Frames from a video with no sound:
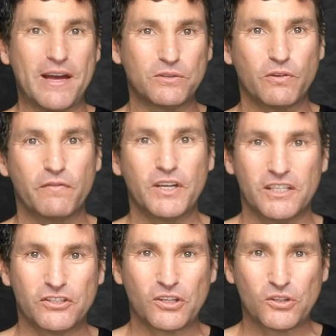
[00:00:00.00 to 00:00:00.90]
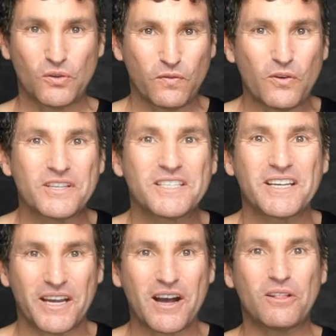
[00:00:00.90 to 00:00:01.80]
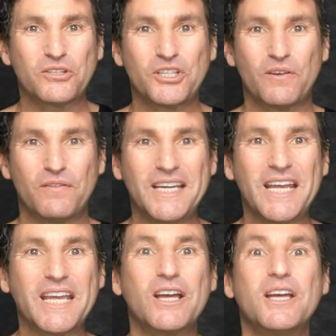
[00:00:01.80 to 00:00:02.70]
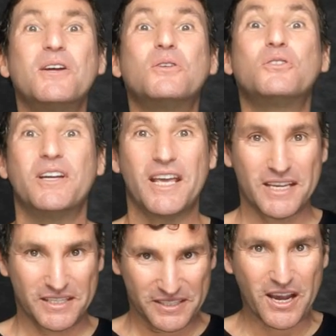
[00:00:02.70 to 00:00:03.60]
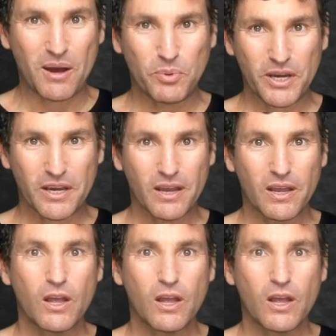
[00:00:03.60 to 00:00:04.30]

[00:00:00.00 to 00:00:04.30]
founder of the Institute for the Psychology of Eating. Today's topic